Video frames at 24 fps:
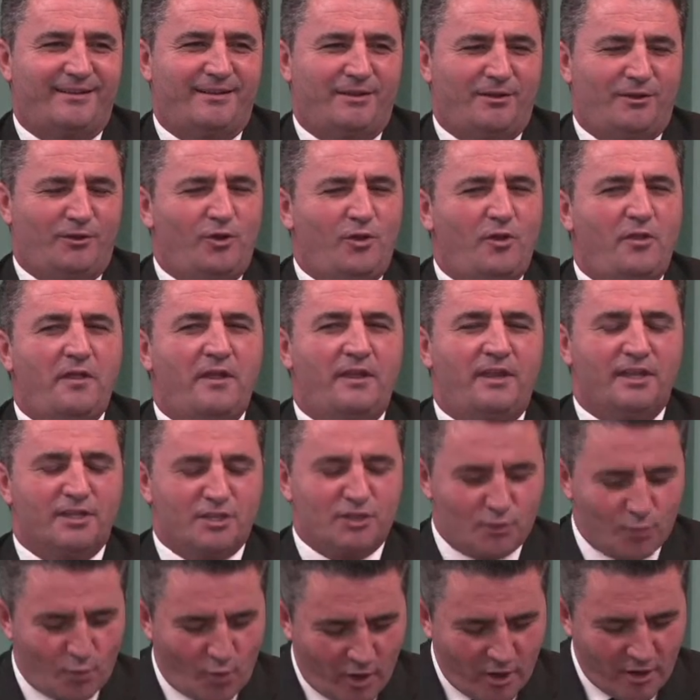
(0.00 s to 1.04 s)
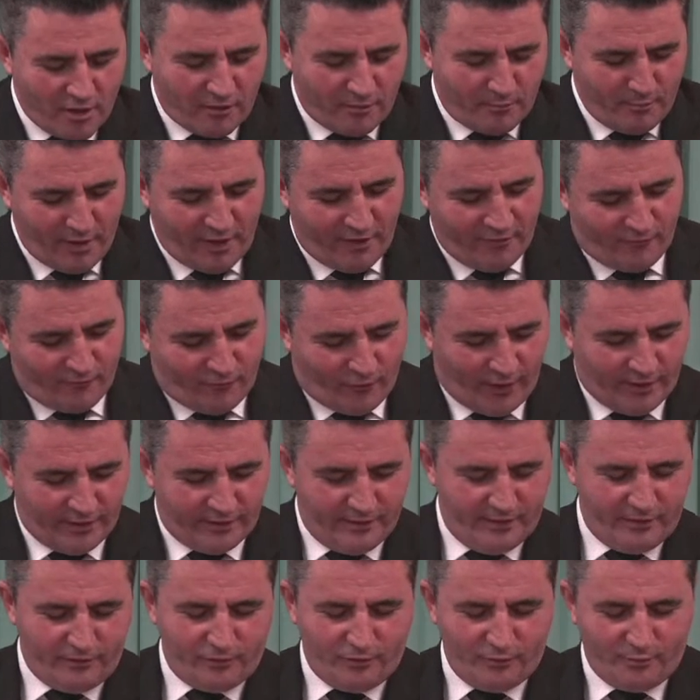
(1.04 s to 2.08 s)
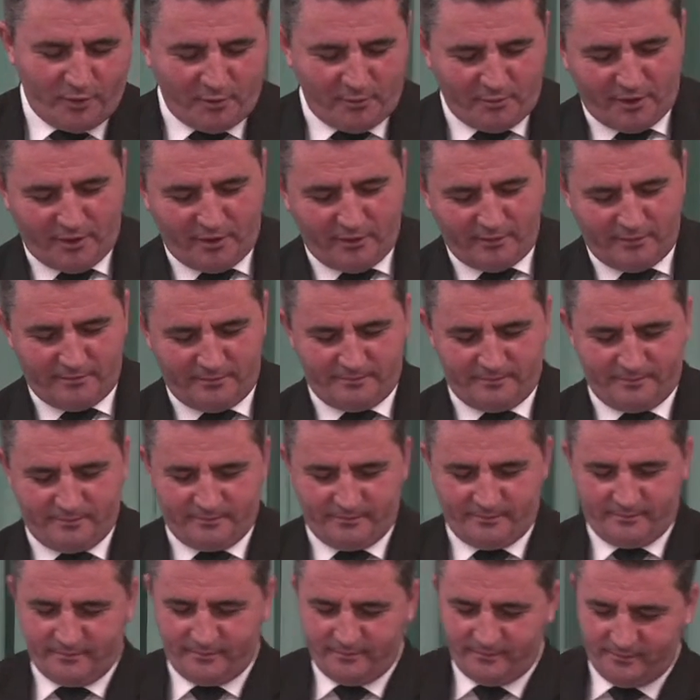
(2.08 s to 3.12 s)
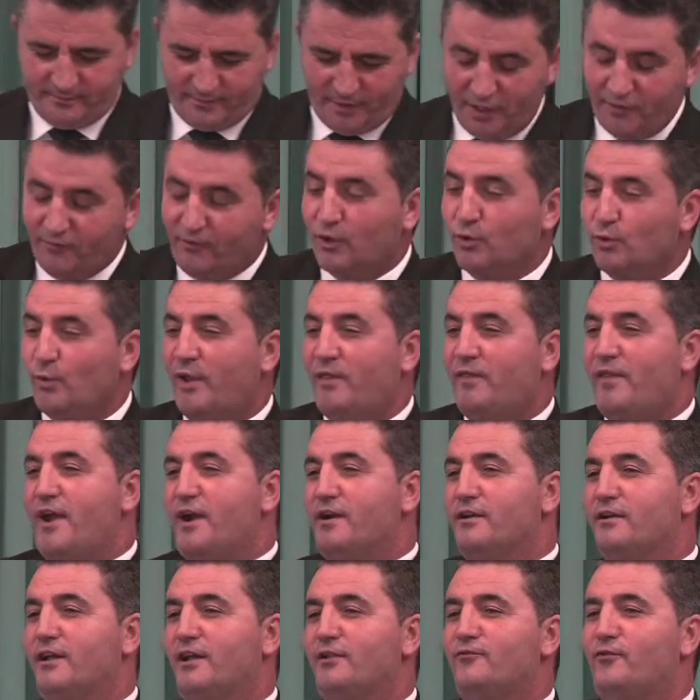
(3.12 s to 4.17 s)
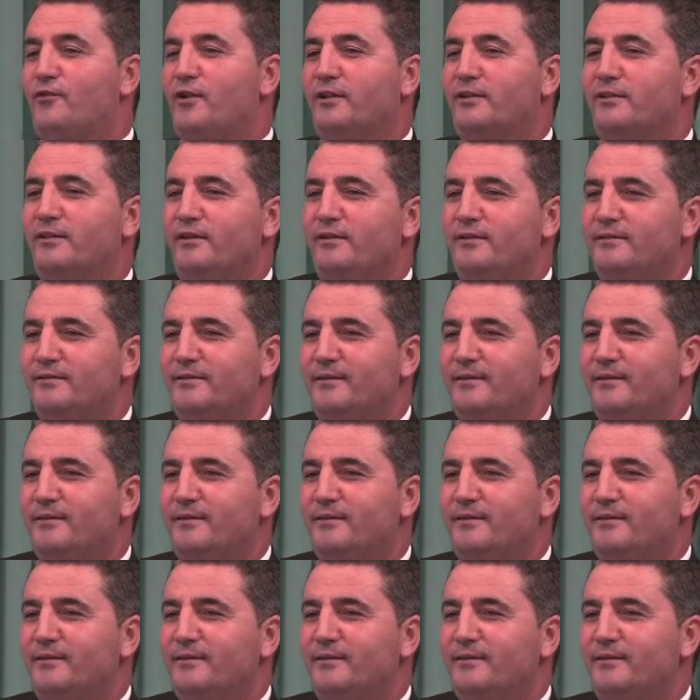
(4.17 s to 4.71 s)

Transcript: Do you think it's worth being friendly to people, even when they are not friendly?